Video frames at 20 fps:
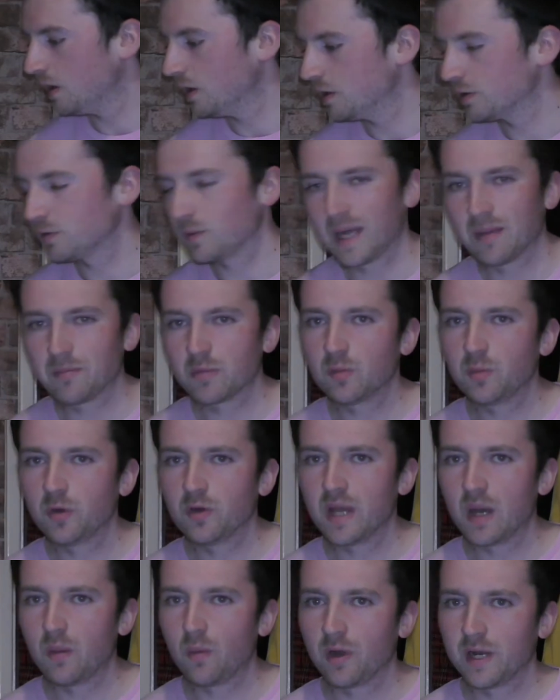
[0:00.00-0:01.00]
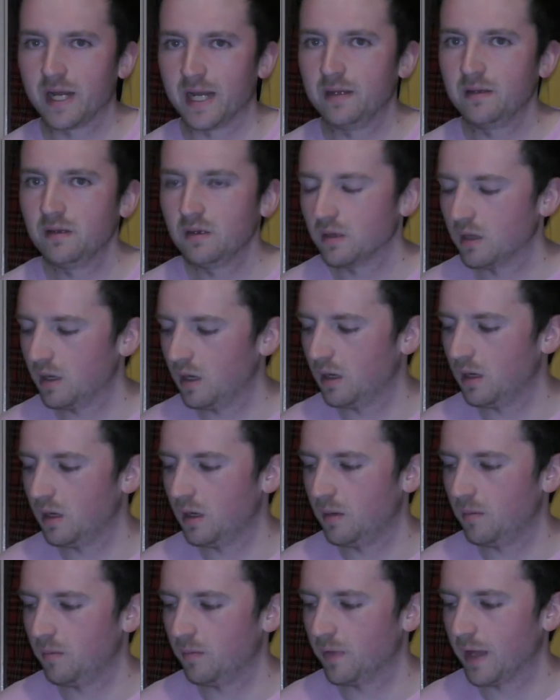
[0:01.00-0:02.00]
So I am gonna put that one in.
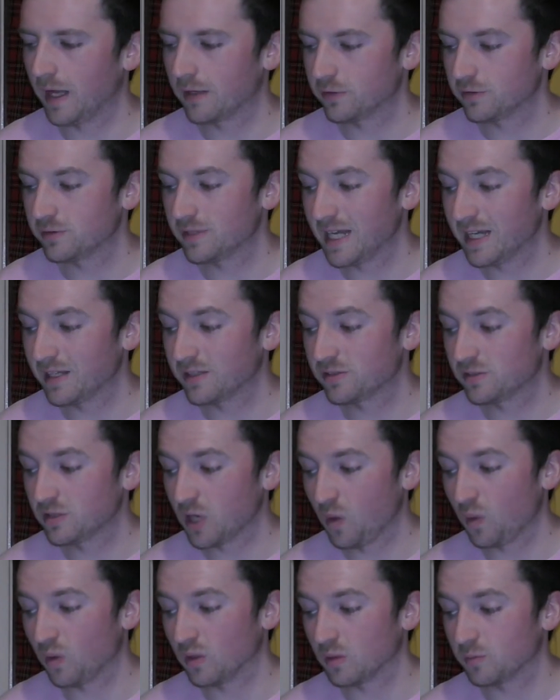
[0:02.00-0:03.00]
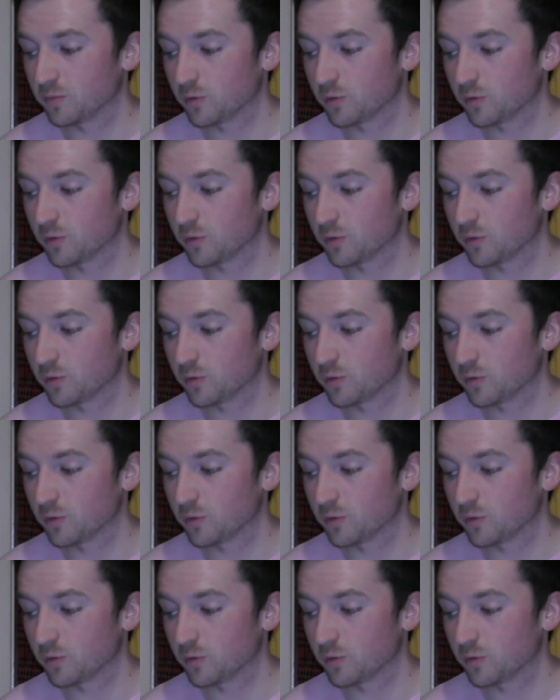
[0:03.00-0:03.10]
That does take us total